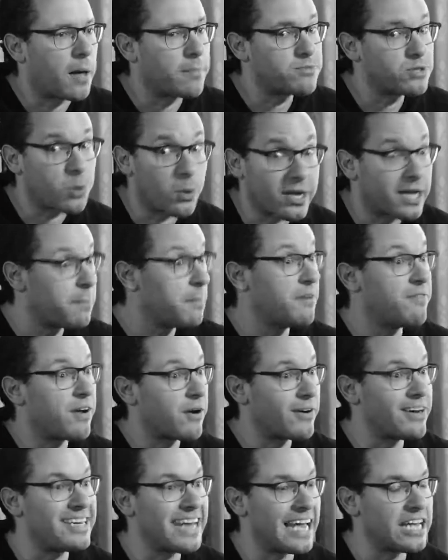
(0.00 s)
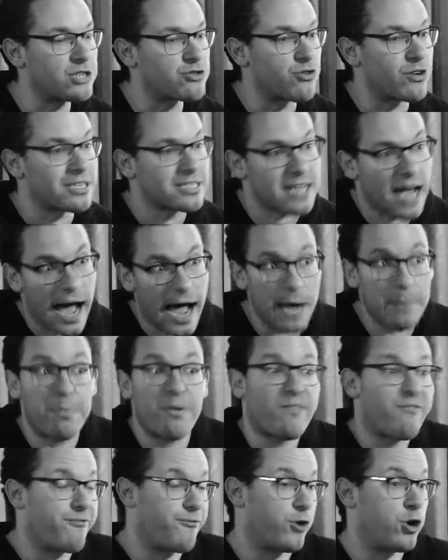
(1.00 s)
So it can be very dangerous. I
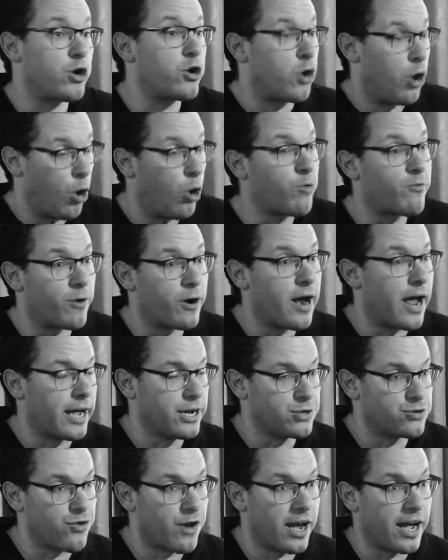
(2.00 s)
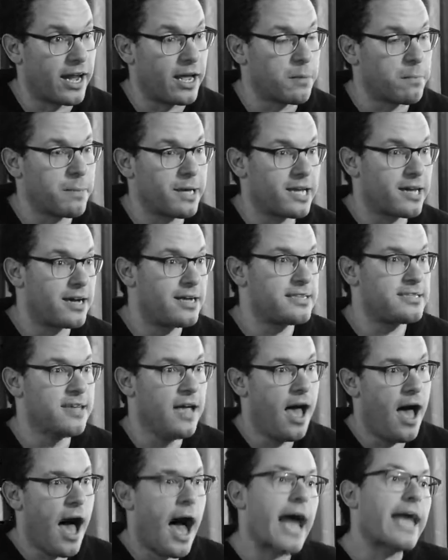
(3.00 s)
prefer overnight trading because
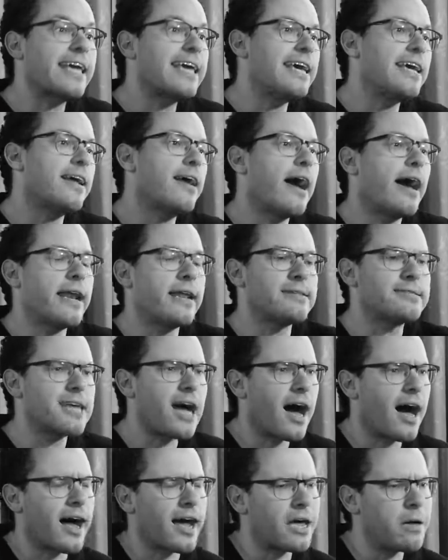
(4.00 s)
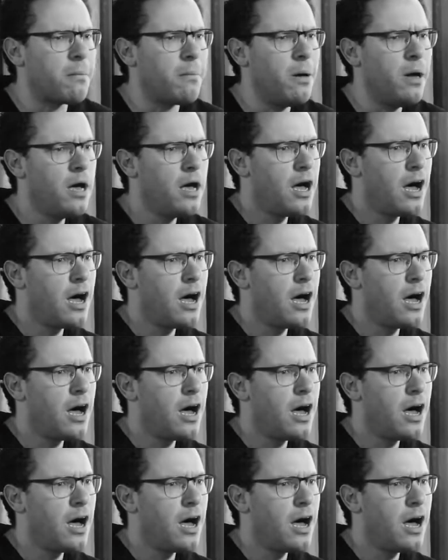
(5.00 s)
I can kind of time